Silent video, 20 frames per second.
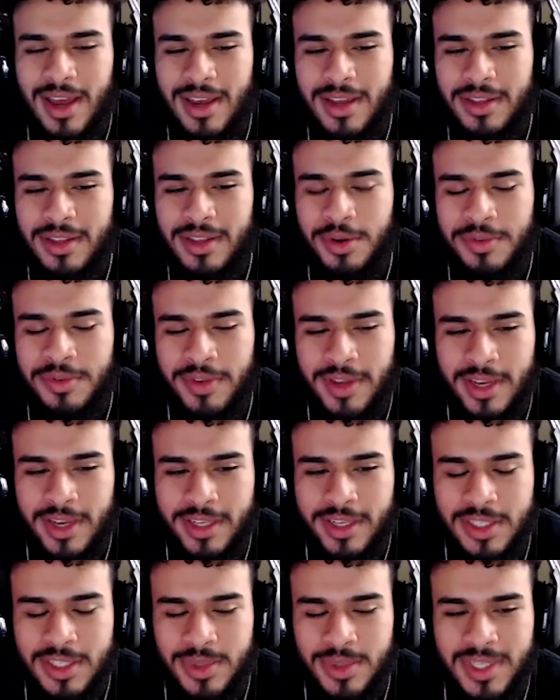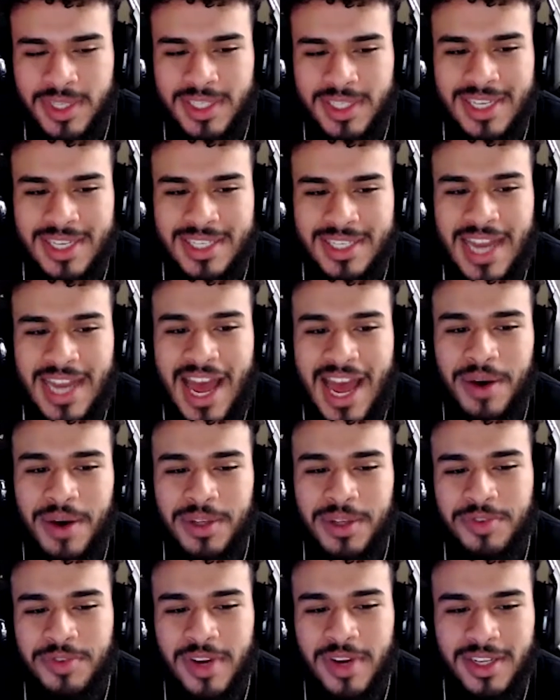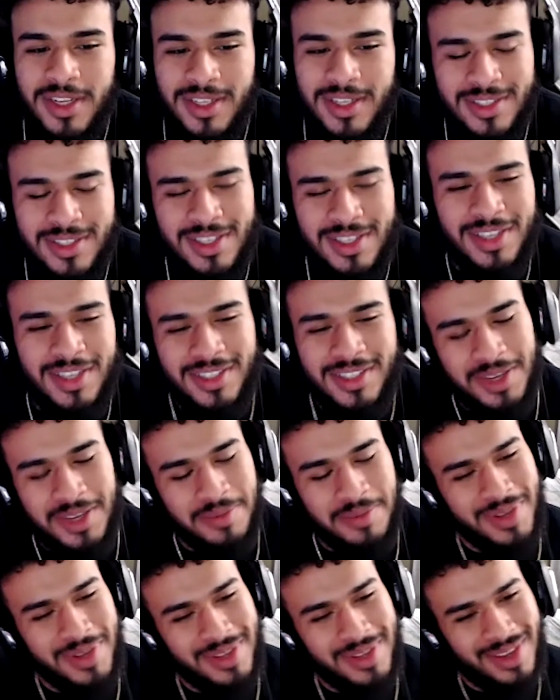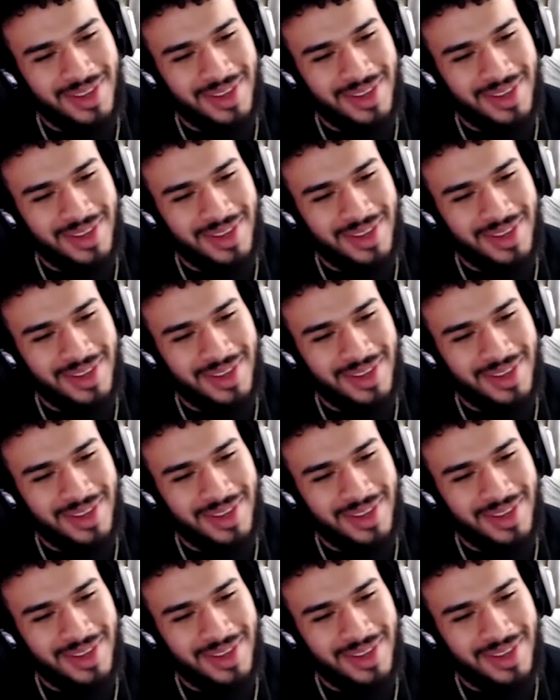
I get notifications where it says now it's ready to be like.